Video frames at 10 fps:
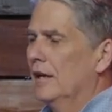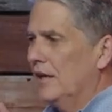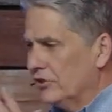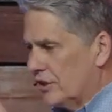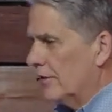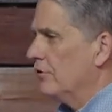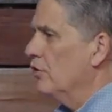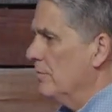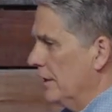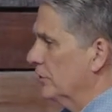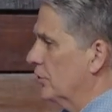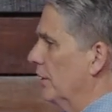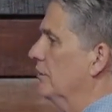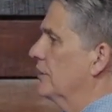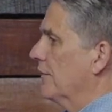He's given you
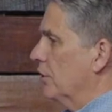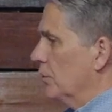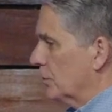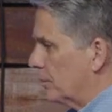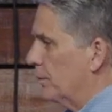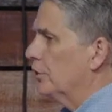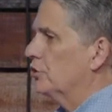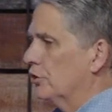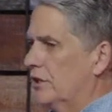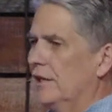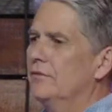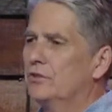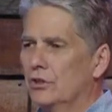ministry, He's given you a spiritual gift